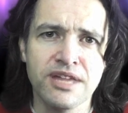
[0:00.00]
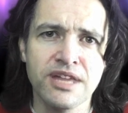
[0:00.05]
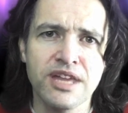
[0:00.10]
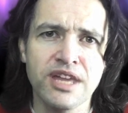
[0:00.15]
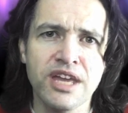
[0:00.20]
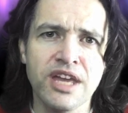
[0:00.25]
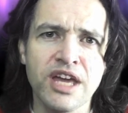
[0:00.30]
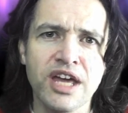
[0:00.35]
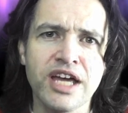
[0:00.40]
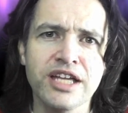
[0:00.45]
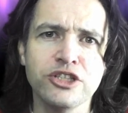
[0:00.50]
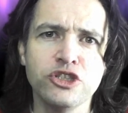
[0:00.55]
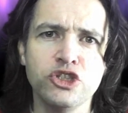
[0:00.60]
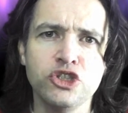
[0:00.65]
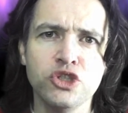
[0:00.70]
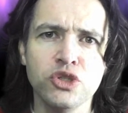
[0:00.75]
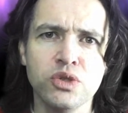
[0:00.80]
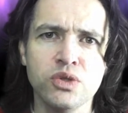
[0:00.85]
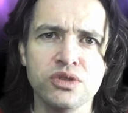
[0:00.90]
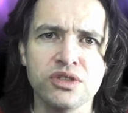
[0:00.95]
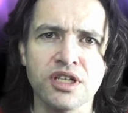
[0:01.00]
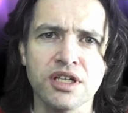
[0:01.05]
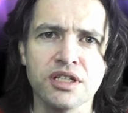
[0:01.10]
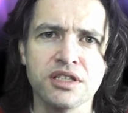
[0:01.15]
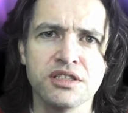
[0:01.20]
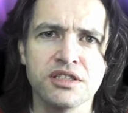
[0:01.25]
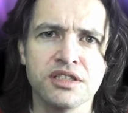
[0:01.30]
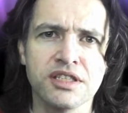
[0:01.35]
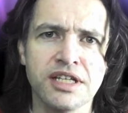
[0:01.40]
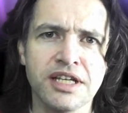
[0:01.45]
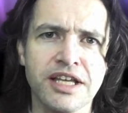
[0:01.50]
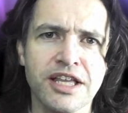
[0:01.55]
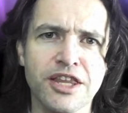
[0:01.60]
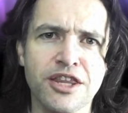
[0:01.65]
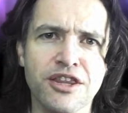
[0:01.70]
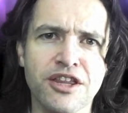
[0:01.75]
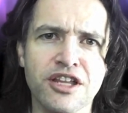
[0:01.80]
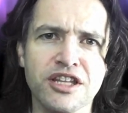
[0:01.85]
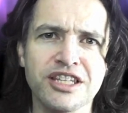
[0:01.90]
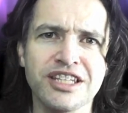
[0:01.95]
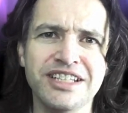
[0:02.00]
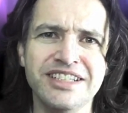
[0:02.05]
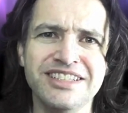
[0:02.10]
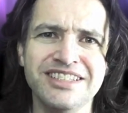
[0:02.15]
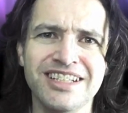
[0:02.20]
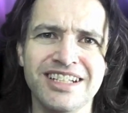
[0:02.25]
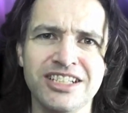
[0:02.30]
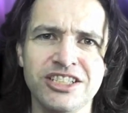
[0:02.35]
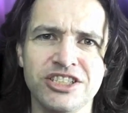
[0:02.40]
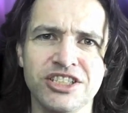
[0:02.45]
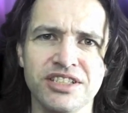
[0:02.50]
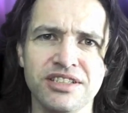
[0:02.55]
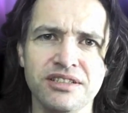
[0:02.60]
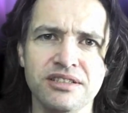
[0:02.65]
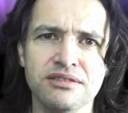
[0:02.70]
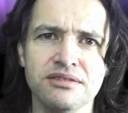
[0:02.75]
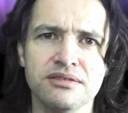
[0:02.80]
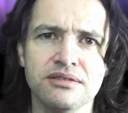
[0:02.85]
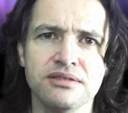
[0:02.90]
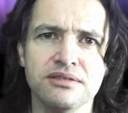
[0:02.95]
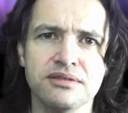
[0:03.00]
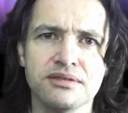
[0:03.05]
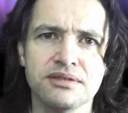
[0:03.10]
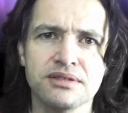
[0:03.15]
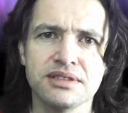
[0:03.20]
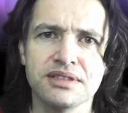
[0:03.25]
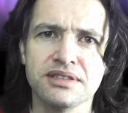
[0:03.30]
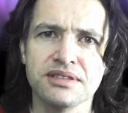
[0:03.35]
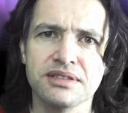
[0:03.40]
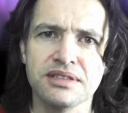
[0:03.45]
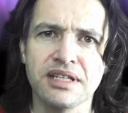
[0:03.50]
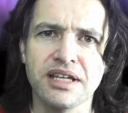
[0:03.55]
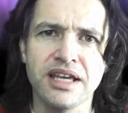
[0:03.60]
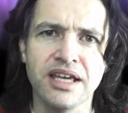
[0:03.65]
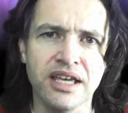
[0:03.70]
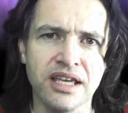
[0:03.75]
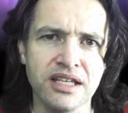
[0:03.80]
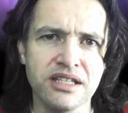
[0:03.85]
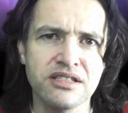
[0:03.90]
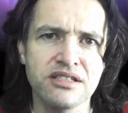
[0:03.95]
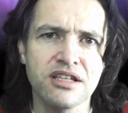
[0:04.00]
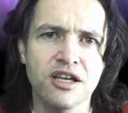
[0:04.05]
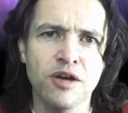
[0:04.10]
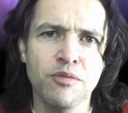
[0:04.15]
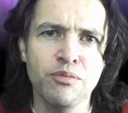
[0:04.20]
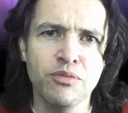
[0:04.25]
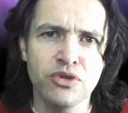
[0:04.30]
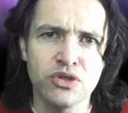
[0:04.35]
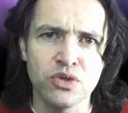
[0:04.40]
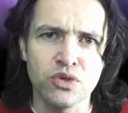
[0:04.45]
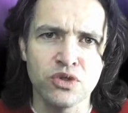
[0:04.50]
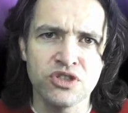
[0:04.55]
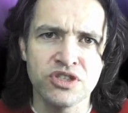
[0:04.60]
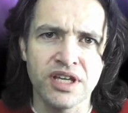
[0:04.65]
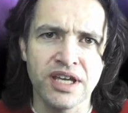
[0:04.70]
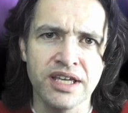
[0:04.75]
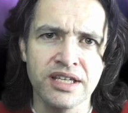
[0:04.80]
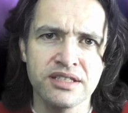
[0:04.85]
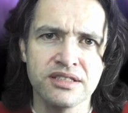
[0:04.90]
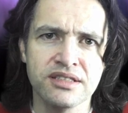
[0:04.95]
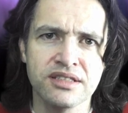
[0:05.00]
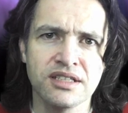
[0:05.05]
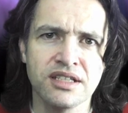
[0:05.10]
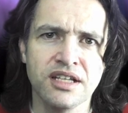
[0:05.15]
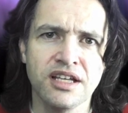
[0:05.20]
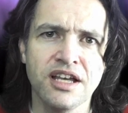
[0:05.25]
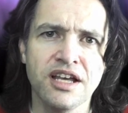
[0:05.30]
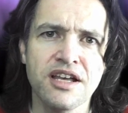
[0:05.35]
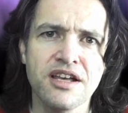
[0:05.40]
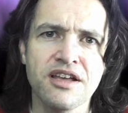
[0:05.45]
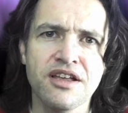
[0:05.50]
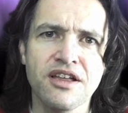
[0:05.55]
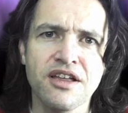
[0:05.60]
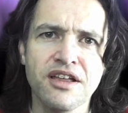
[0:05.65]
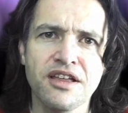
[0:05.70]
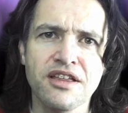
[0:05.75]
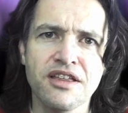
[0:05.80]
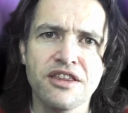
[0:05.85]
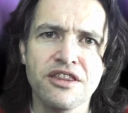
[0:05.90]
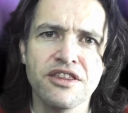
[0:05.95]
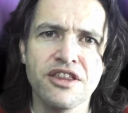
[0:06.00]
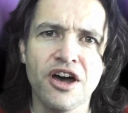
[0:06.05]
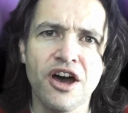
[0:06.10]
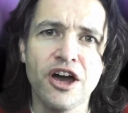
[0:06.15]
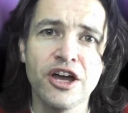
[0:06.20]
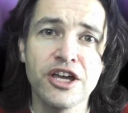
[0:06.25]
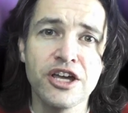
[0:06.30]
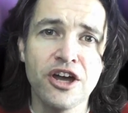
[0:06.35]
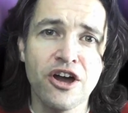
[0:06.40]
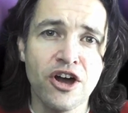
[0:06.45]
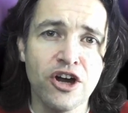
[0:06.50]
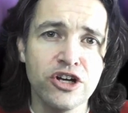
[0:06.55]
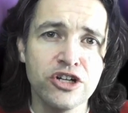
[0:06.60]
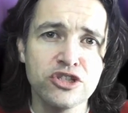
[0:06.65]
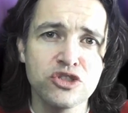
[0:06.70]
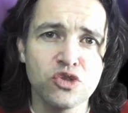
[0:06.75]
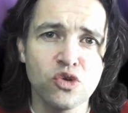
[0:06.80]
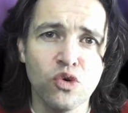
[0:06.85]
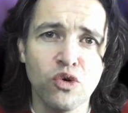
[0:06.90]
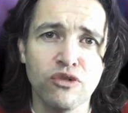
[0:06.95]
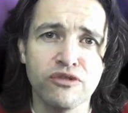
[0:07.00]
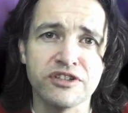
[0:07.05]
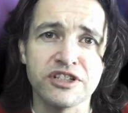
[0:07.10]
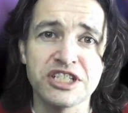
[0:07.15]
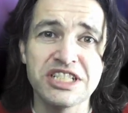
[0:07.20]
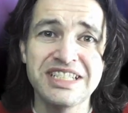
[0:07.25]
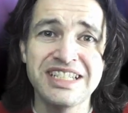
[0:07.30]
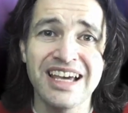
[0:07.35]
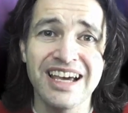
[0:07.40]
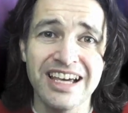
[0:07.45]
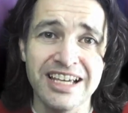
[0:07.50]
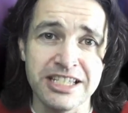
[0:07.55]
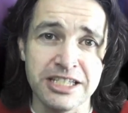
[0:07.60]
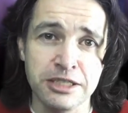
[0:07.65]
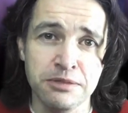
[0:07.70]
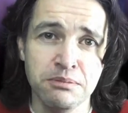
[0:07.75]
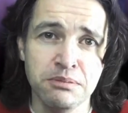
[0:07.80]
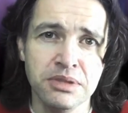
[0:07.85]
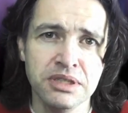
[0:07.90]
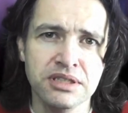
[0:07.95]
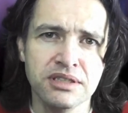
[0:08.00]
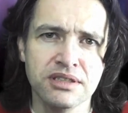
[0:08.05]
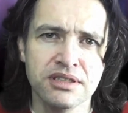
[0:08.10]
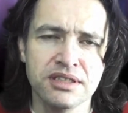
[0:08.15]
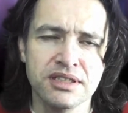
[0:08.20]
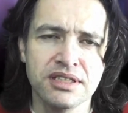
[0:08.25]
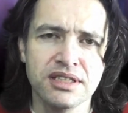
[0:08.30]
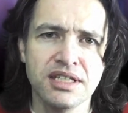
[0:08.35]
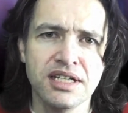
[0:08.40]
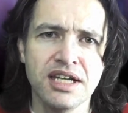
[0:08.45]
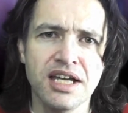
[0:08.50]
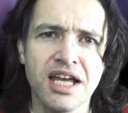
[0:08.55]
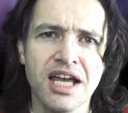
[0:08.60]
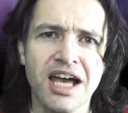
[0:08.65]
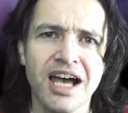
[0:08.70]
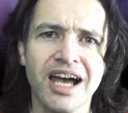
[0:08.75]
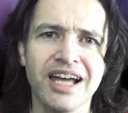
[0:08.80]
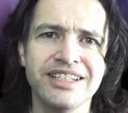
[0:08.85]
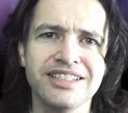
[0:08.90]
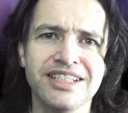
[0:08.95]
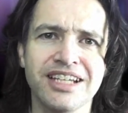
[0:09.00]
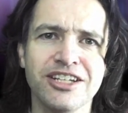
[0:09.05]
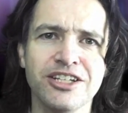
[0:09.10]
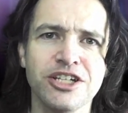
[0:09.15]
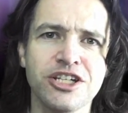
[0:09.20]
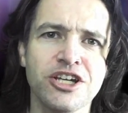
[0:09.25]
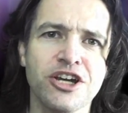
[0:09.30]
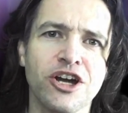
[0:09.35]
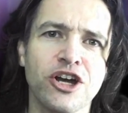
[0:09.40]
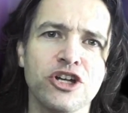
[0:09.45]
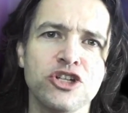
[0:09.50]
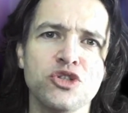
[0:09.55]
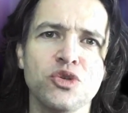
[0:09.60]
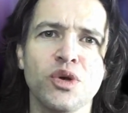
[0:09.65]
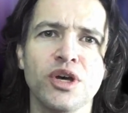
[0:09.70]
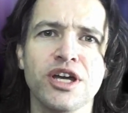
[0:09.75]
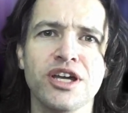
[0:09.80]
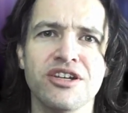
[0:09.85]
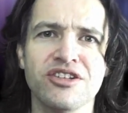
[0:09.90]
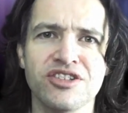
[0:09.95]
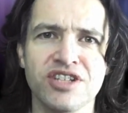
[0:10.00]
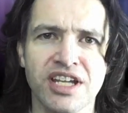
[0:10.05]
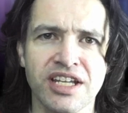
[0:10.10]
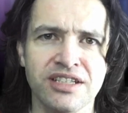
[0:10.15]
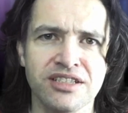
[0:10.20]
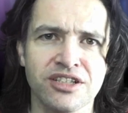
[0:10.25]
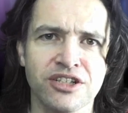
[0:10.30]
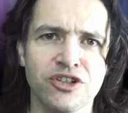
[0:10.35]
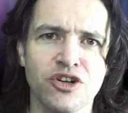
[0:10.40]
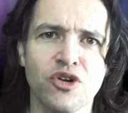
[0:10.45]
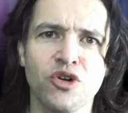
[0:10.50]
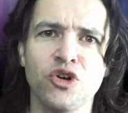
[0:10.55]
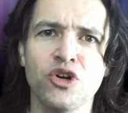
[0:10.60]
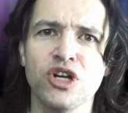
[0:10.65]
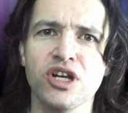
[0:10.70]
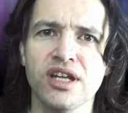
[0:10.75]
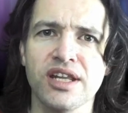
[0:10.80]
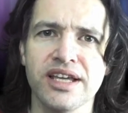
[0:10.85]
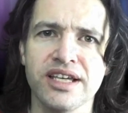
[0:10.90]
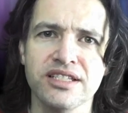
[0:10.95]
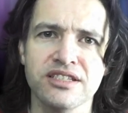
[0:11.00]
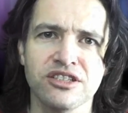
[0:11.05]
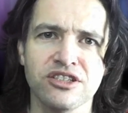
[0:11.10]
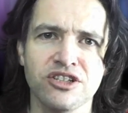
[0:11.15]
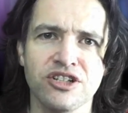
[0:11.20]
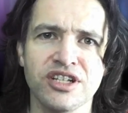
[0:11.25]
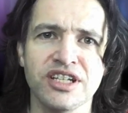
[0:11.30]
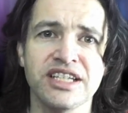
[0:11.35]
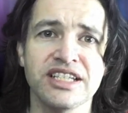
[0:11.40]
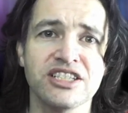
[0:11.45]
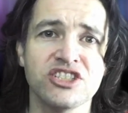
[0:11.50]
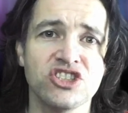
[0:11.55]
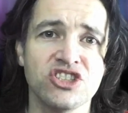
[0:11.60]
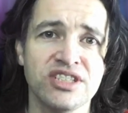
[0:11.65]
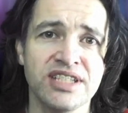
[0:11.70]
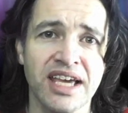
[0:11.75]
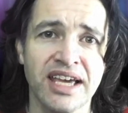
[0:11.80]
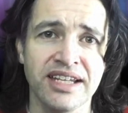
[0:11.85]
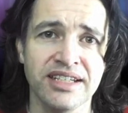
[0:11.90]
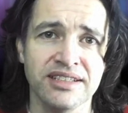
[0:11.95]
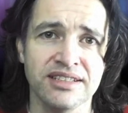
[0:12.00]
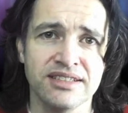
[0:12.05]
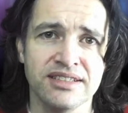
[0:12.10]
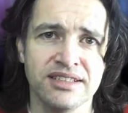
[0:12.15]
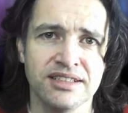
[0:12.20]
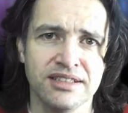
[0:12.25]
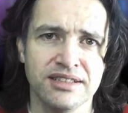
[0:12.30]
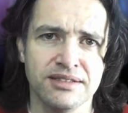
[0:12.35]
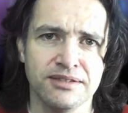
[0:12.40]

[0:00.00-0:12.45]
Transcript: So that shows us that lenition is a process that occurs over time and can occur to a greater or lesser extent.